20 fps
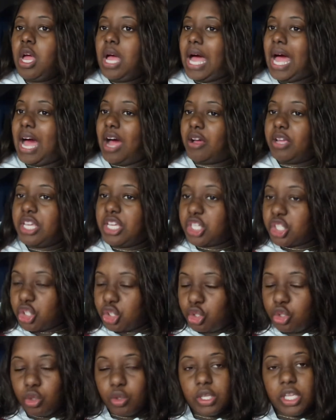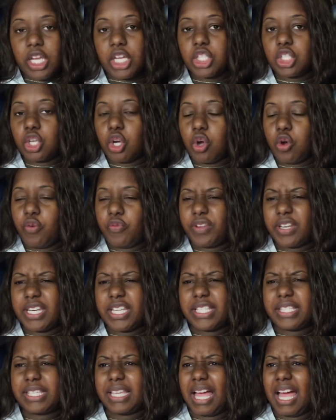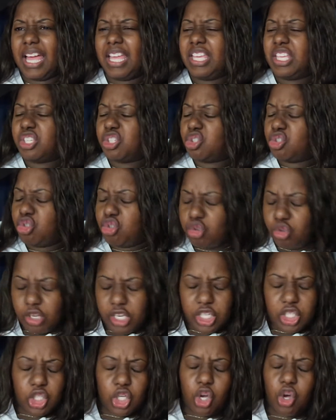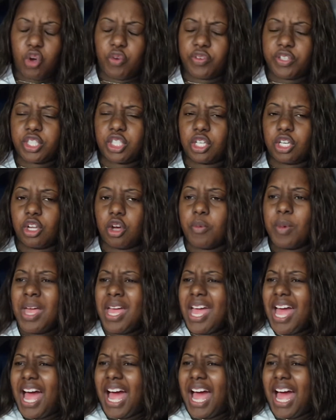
how he is truly a Jehovah Nisi, how he is truly Jehovah Shalom,